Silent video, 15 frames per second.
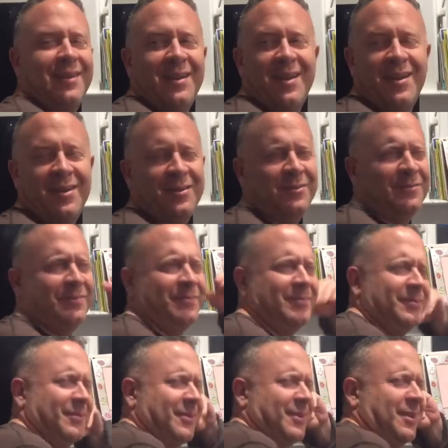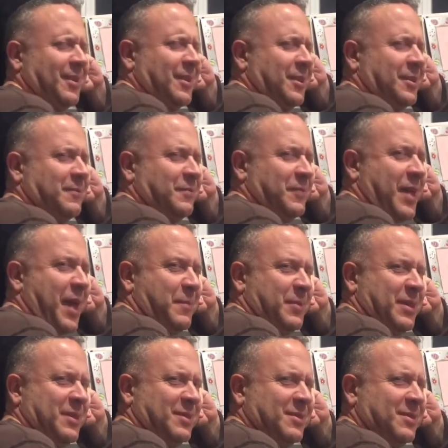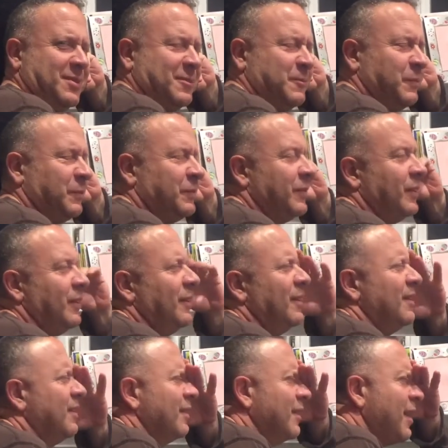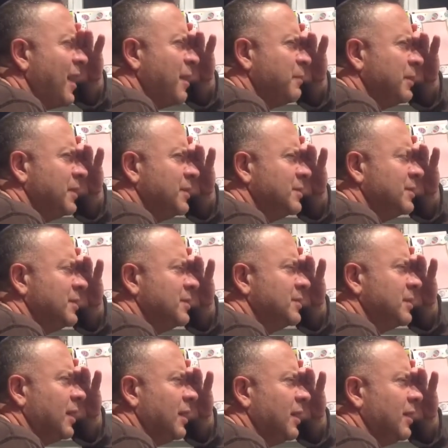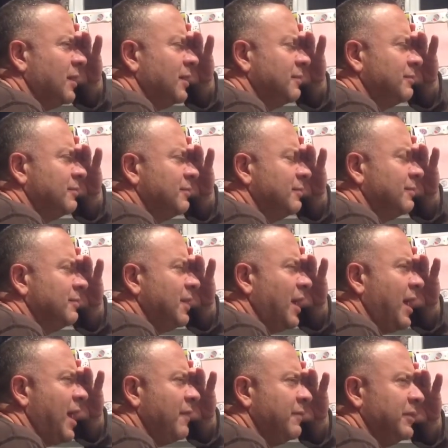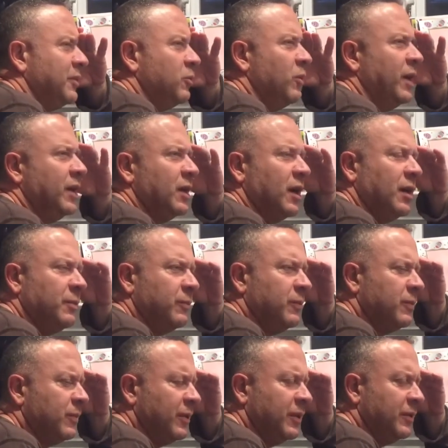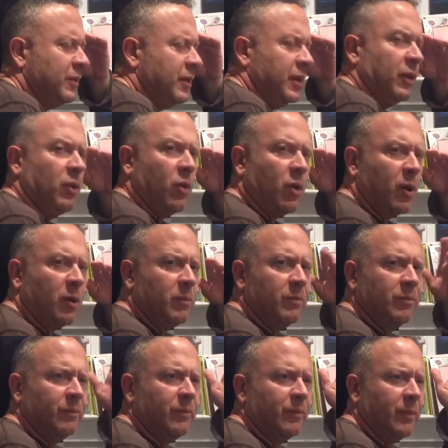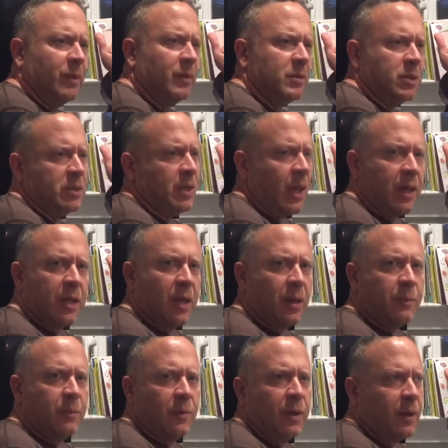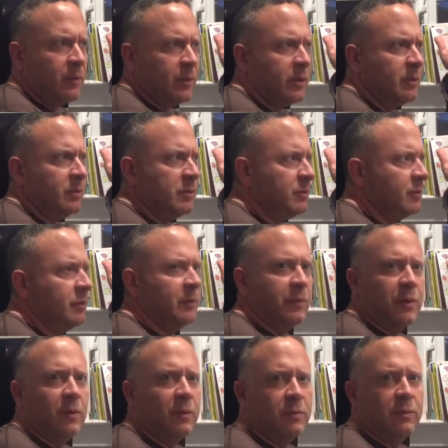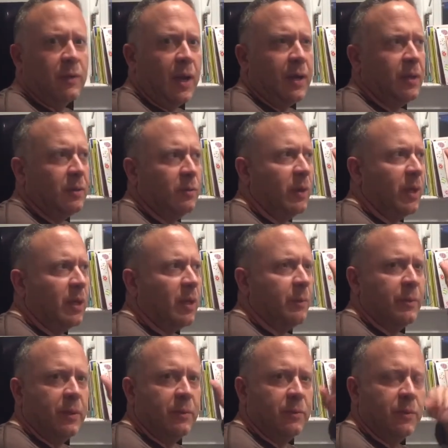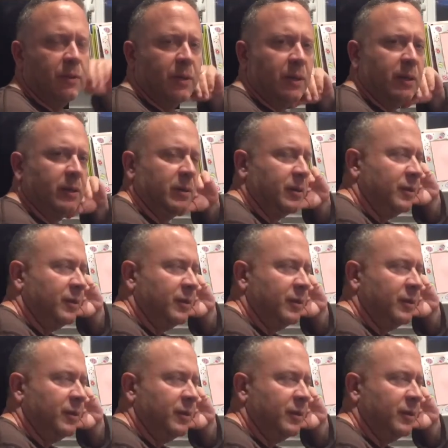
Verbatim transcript: Oh, uh, happiness. Happiness is uh, not having to wake up with an alarm, just getting up whenever you feel ready to wake up in the morning.